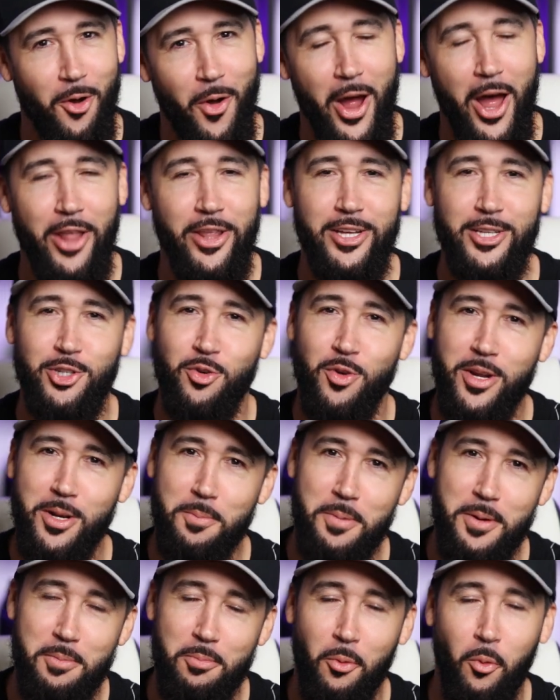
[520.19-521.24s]
oh, how they
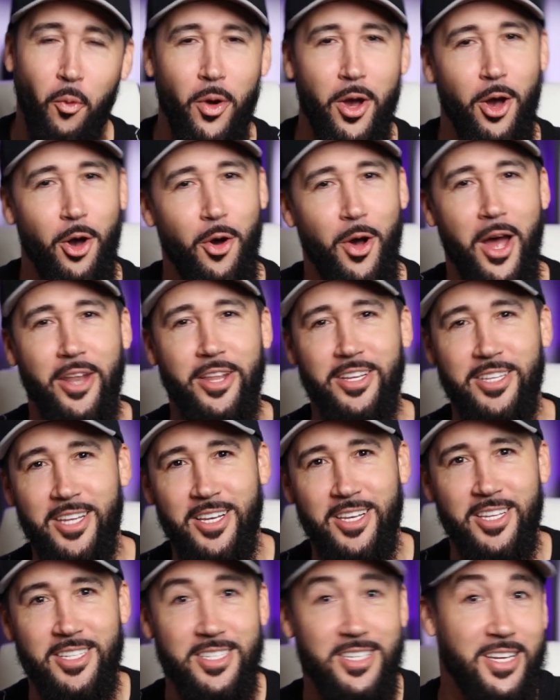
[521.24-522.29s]
treated people well, how they
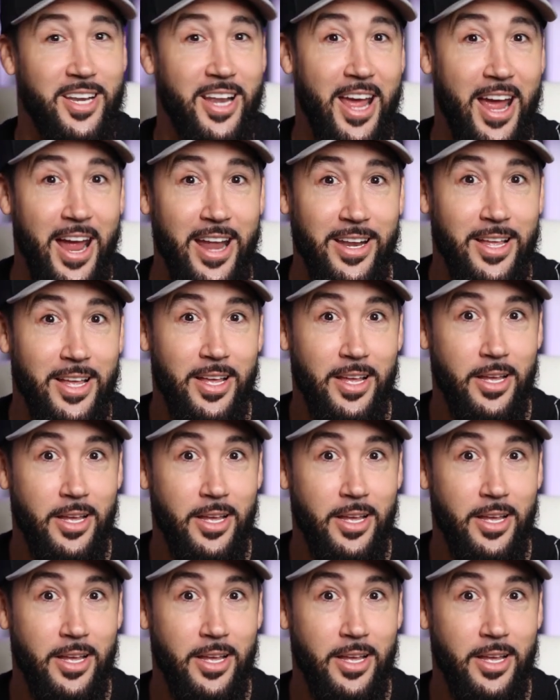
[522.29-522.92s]
did this and that?